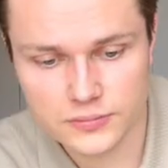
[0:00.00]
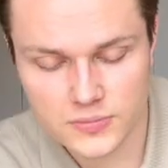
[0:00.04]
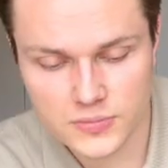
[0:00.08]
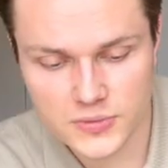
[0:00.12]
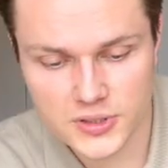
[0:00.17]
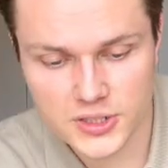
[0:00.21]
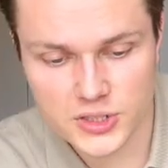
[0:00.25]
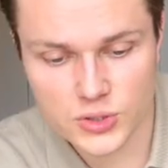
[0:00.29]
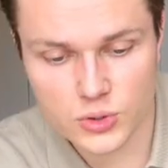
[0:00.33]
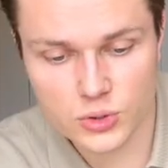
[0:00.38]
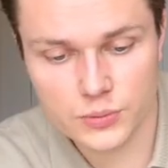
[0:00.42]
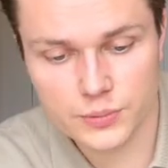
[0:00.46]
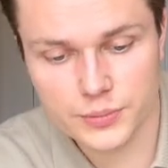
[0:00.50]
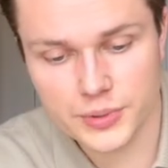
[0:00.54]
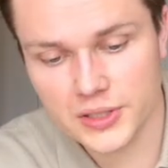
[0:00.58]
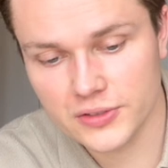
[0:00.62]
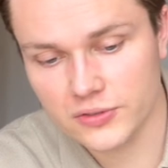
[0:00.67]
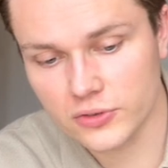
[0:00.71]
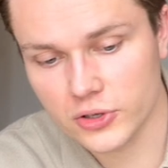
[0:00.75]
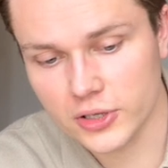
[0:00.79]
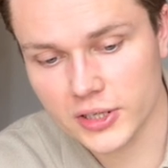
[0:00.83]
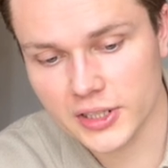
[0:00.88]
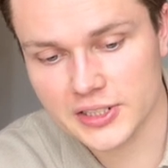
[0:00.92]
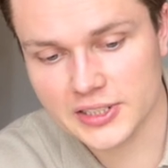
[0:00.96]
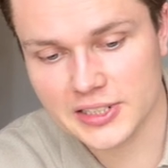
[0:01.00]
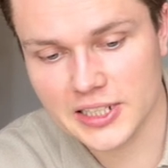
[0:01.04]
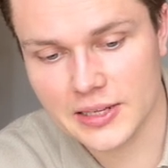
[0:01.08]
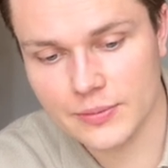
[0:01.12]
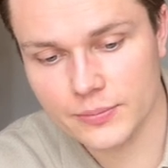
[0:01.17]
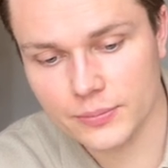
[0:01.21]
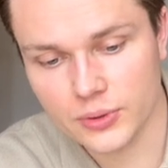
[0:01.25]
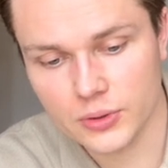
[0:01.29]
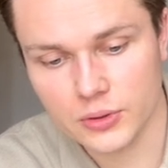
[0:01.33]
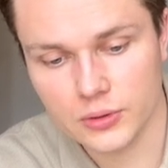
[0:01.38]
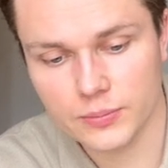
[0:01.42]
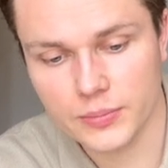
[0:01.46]
This could be, for
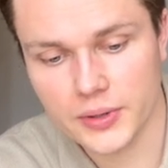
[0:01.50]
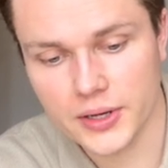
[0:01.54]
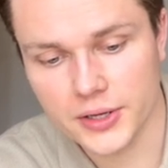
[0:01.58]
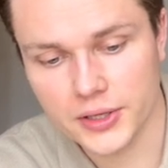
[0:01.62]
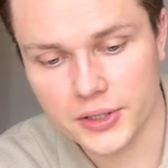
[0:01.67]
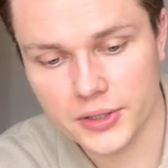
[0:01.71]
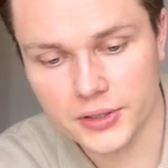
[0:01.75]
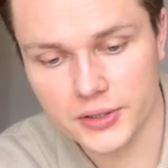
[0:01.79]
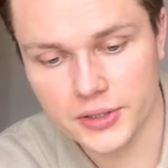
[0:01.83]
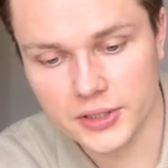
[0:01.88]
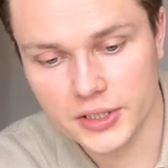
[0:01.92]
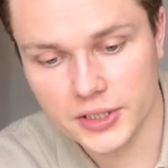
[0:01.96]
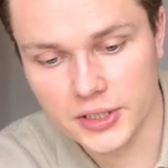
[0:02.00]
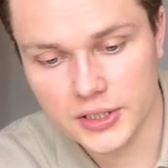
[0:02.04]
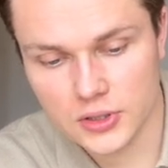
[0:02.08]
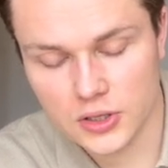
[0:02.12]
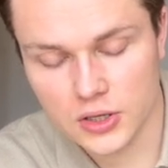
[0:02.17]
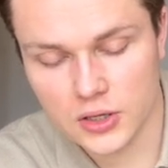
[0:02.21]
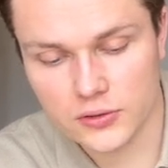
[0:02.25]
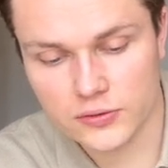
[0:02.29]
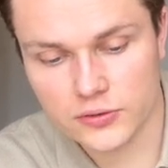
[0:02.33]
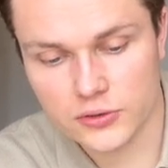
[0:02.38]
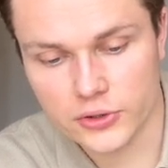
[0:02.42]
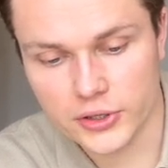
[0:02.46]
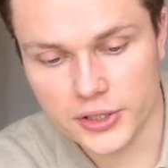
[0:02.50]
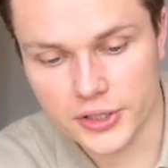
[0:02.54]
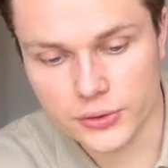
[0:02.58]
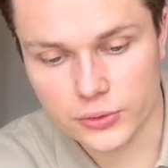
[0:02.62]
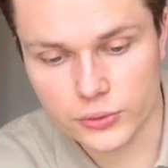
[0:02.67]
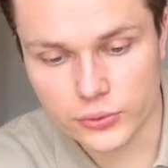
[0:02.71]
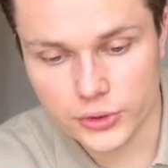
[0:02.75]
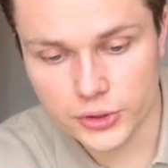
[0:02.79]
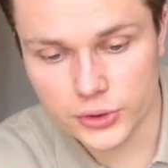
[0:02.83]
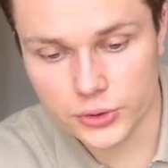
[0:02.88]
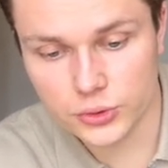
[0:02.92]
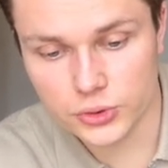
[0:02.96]
example, by offering
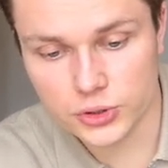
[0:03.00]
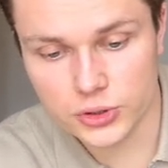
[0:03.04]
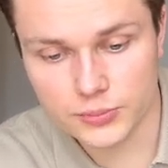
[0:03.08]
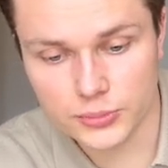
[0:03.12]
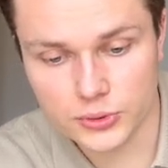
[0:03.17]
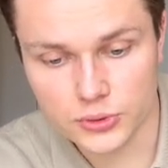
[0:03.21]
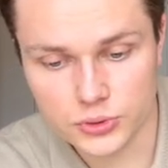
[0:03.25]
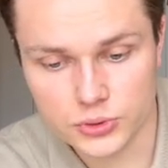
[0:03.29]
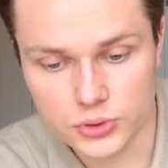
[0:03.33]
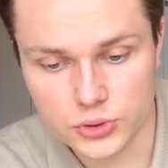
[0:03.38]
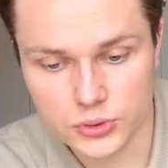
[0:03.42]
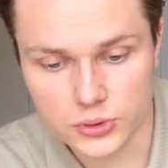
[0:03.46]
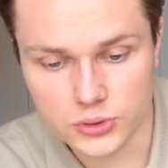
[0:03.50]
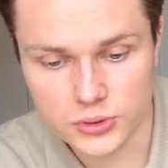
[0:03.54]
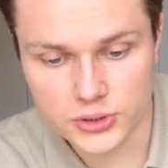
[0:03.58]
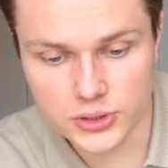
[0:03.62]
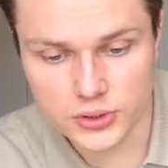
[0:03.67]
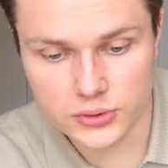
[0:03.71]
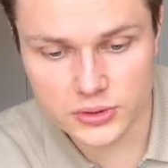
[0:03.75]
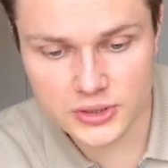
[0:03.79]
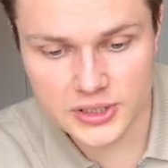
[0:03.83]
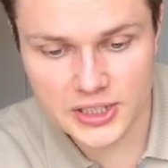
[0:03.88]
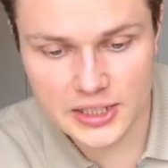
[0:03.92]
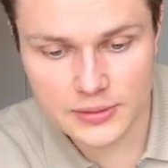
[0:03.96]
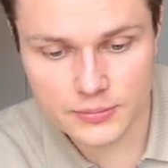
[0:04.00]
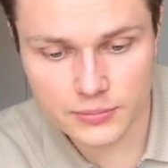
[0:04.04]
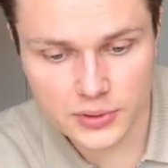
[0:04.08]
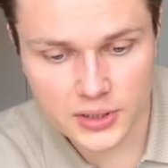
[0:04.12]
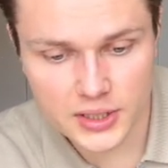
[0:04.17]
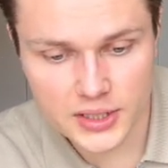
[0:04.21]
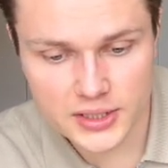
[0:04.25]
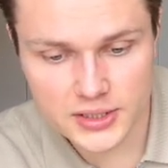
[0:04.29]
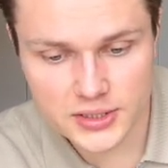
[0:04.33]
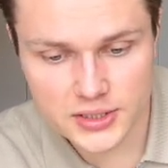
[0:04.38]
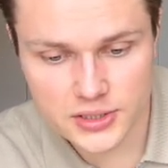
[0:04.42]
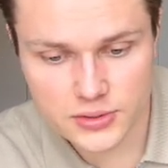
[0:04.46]
reusable tools or
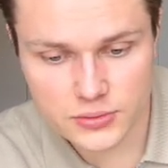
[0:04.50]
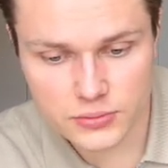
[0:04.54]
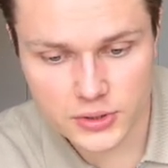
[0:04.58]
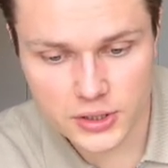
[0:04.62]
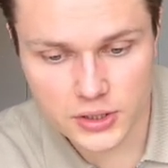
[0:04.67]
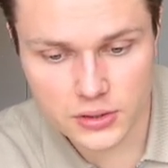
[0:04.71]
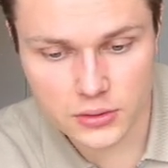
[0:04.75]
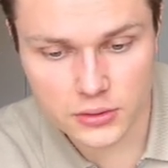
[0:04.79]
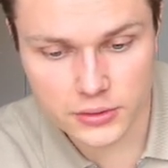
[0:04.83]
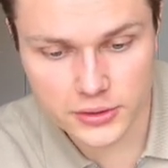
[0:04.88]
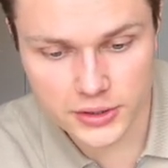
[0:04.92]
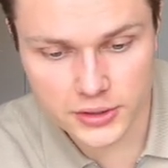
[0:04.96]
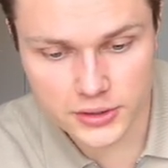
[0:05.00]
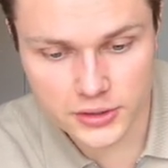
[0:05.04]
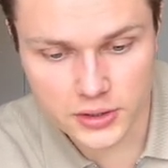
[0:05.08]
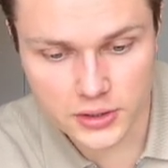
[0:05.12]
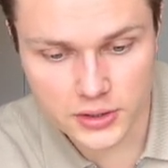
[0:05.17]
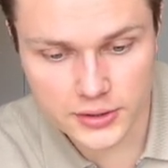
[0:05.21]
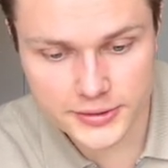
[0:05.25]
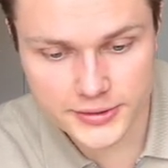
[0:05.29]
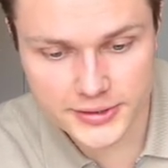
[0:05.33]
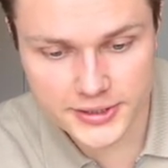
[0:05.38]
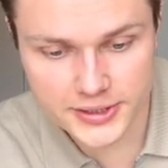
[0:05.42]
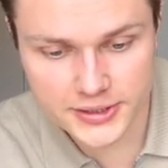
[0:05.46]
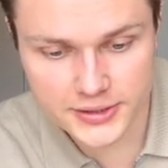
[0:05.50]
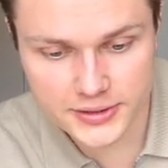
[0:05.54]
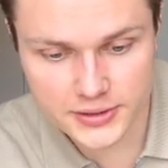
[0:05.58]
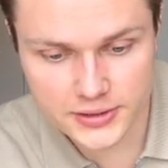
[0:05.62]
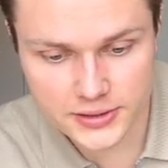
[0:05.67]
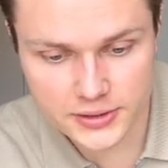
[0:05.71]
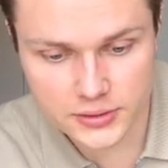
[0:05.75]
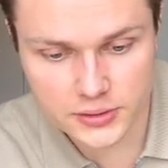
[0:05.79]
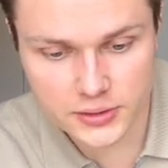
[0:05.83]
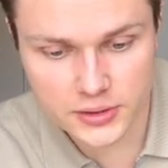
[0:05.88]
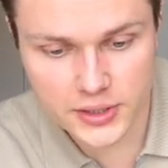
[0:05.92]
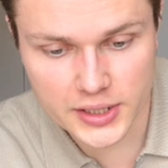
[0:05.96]
templates, recorded content,
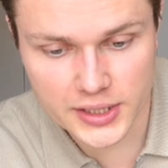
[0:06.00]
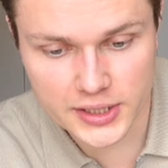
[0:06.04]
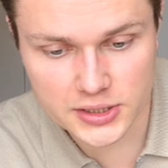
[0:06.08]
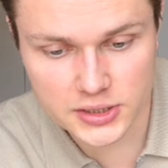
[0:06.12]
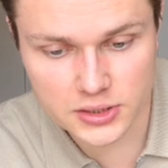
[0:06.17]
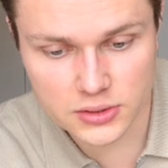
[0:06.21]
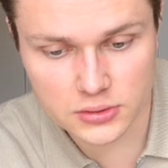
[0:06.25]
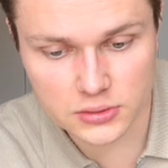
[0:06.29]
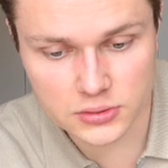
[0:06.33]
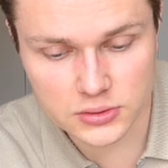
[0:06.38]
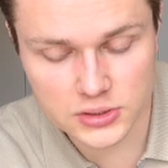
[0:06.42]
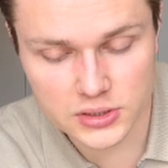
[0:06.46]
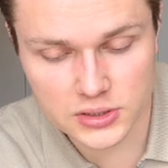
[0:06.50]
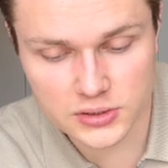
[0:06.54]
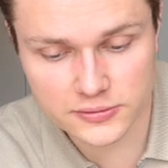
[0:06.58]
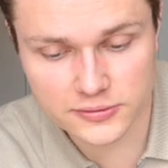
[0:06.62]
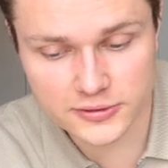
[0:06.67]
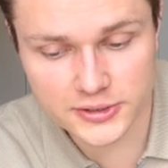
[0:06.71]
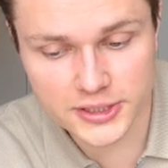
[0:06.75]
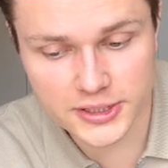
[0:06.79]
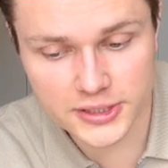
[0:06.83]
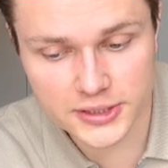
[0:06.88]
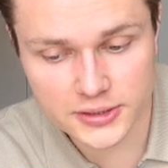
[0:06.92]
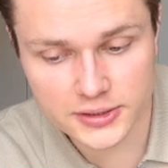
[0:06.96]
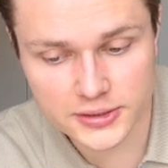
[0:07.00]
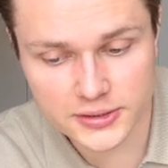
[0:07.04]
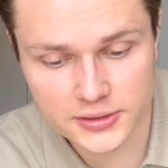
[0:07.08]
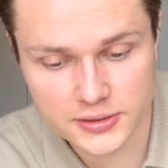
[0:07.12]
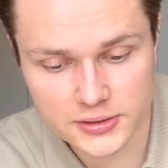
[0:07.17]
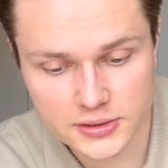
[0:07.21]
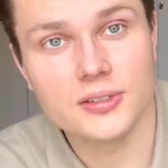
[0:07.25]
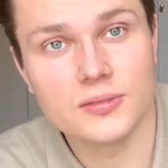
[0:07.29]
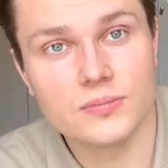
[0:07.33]
or exclusive deals.